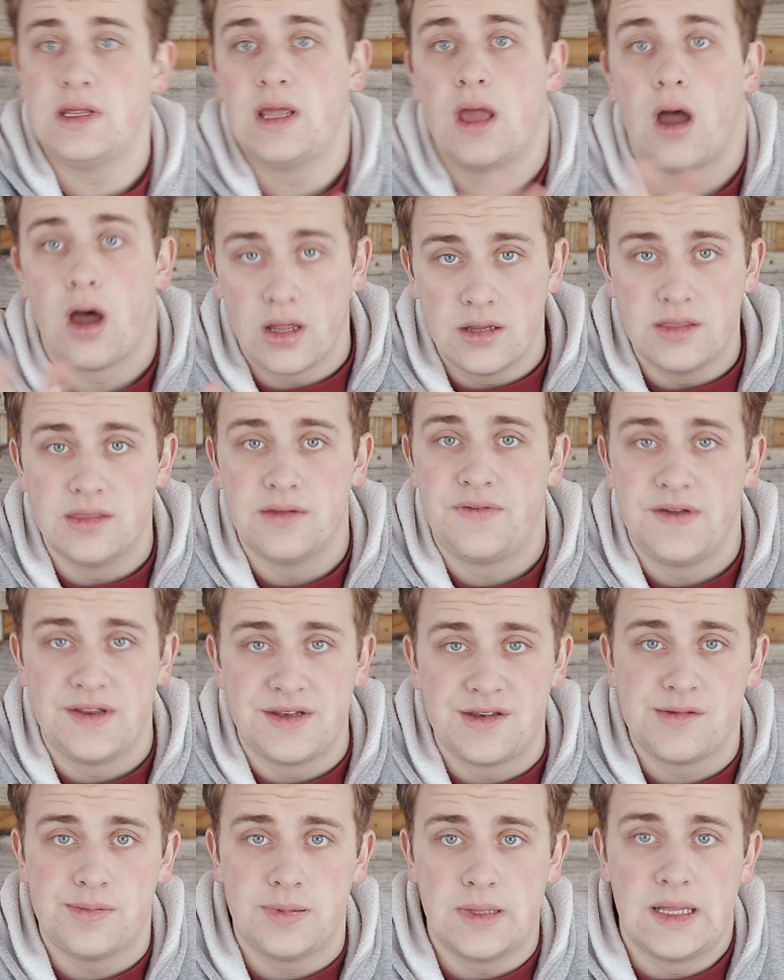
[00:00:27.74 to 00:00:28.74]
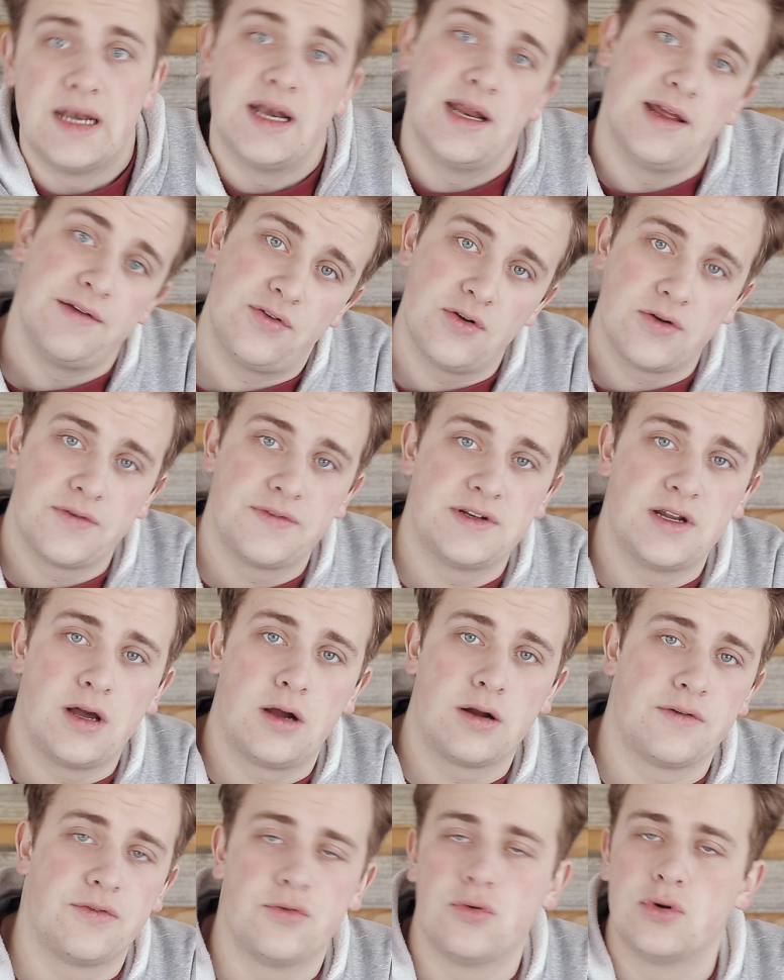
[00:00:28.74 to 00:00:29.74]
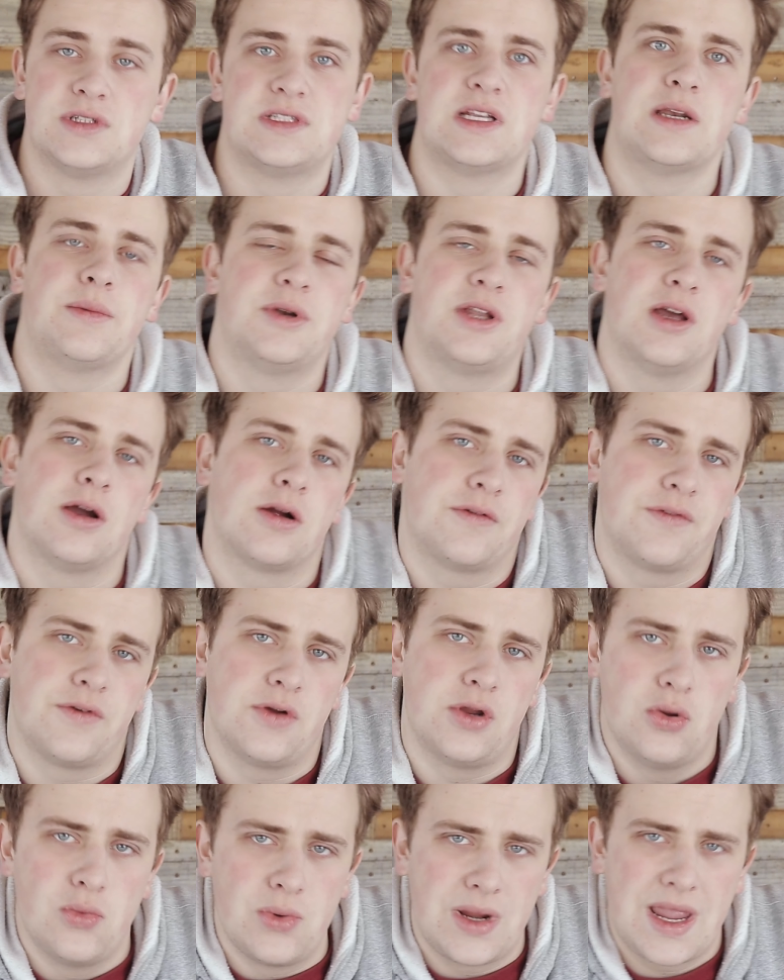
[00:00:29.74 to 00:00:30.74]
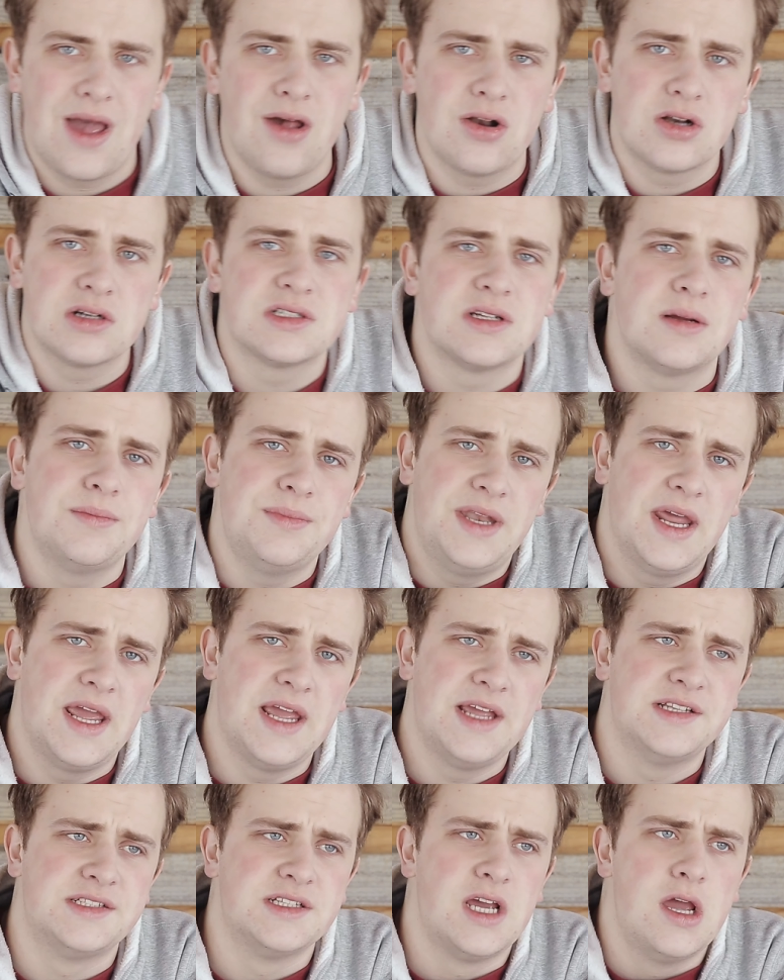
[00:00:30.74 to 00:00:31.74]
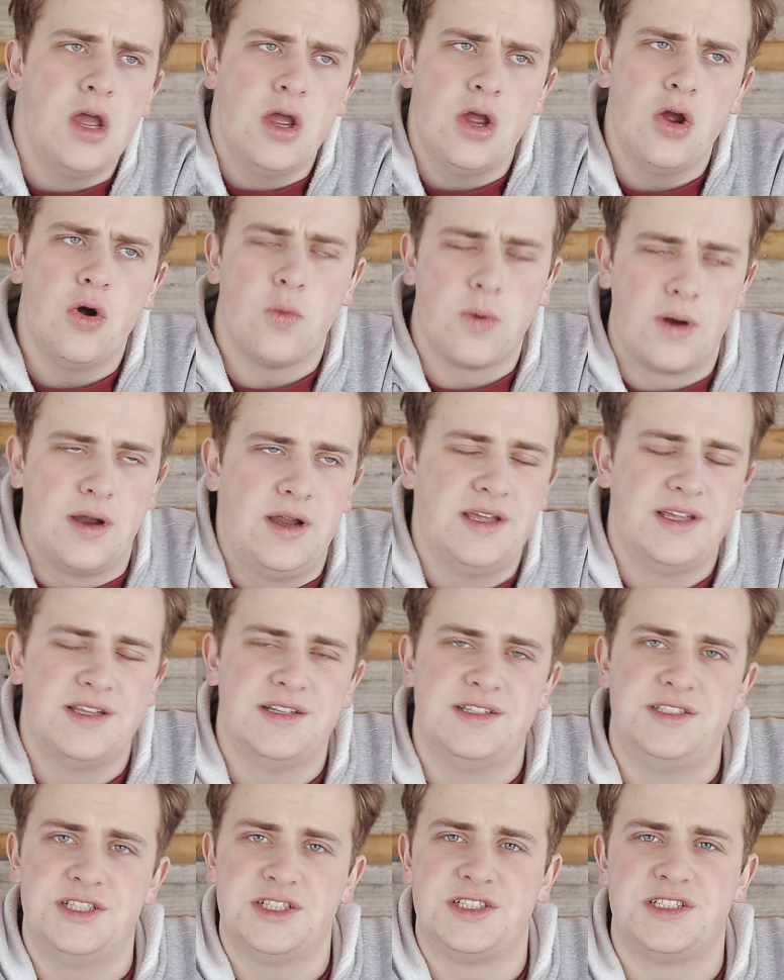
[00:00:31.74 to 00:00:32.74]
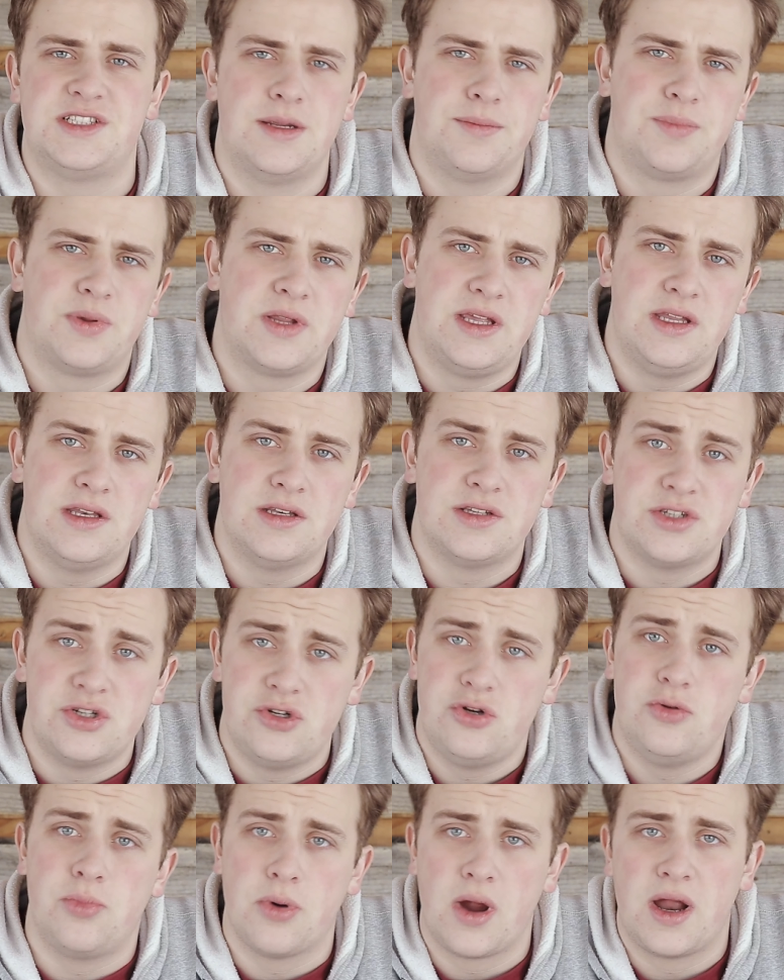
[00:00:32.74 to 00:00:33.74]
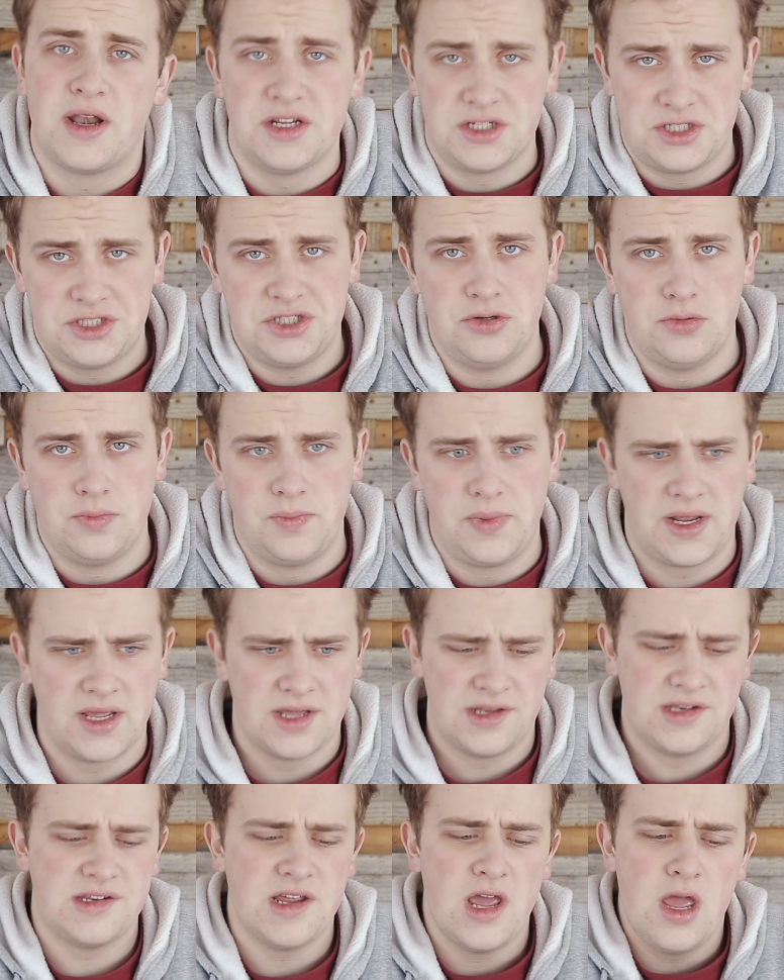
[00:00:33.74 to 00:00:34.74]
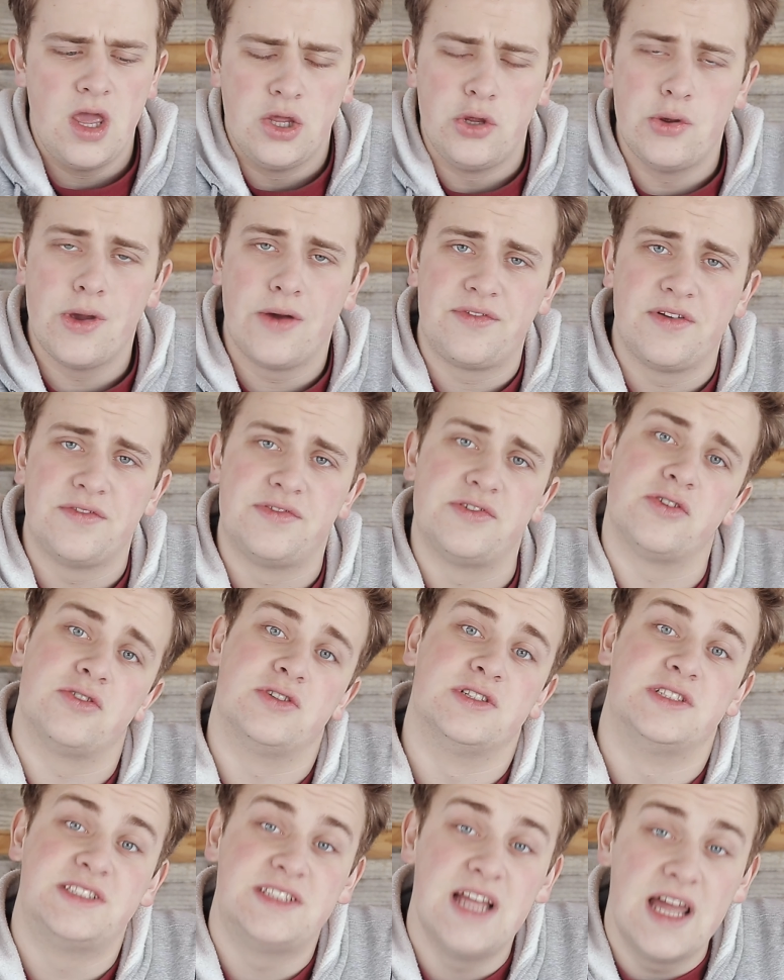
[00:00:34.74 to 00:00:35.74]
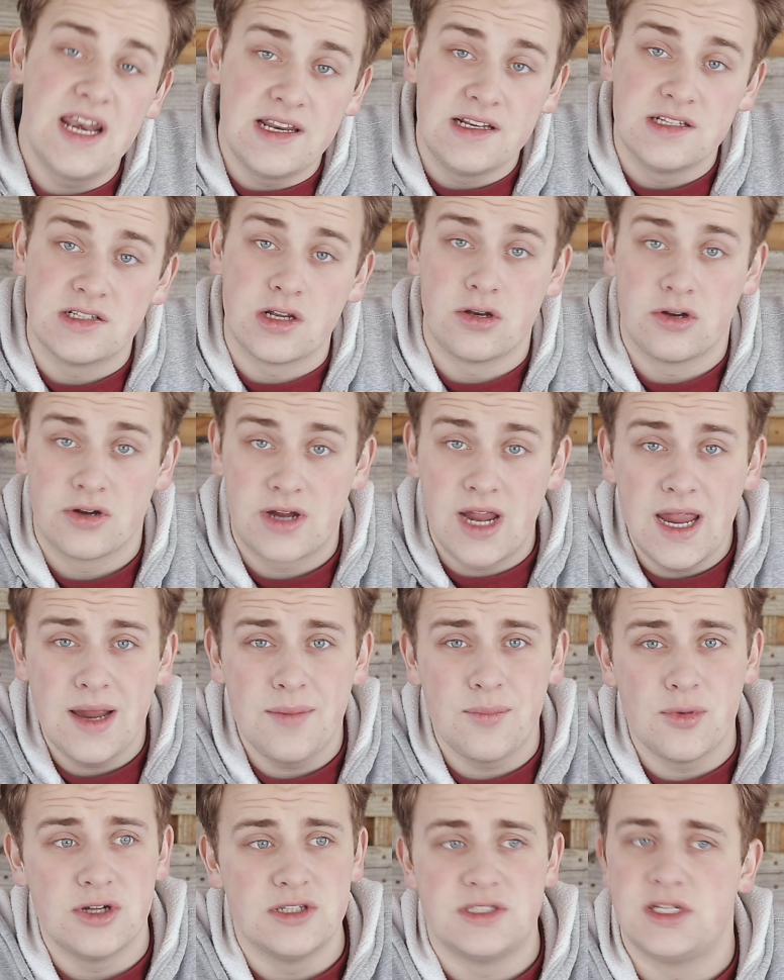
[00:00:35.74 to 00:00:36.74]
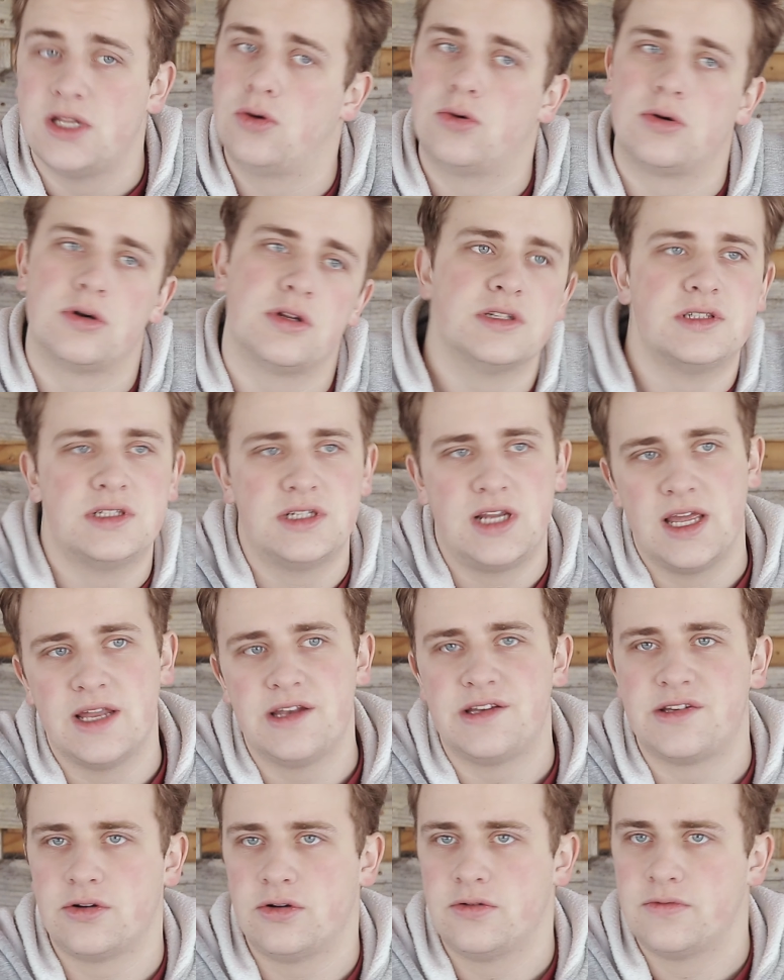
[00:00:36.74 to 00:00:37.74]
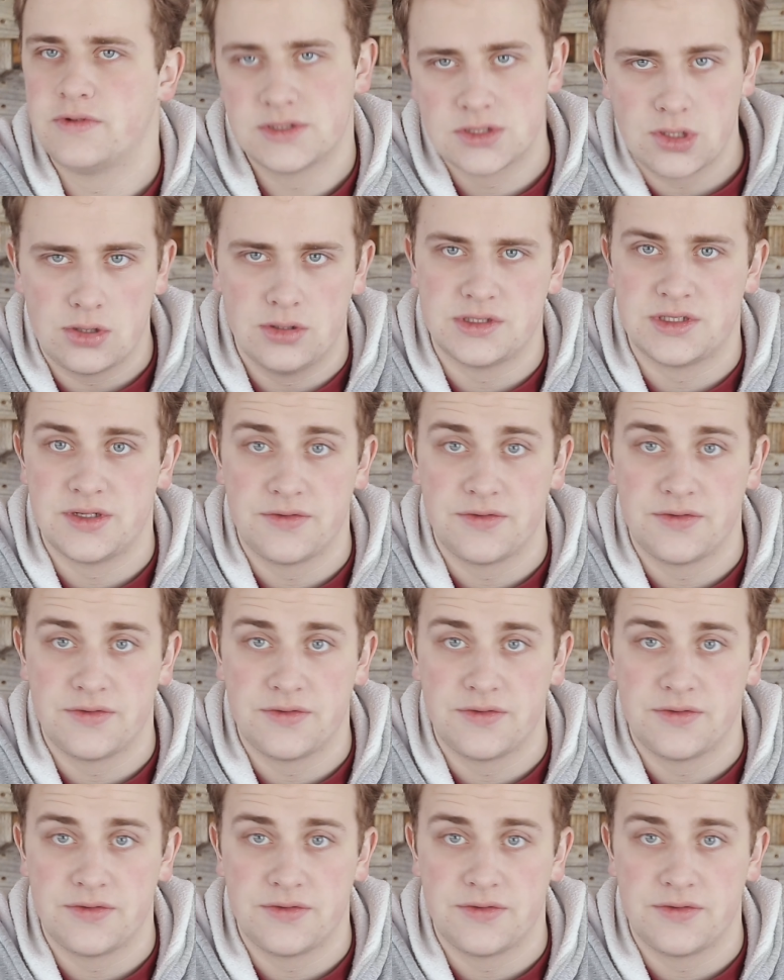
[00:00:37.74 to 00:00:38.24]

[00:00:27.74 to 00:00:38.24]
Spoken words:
on the face of the planet, if you're a photographer or cinematographer, you encounter some days where it is just simply too bright to shoot because you have to have certain settings on your cameras in order to get certain results.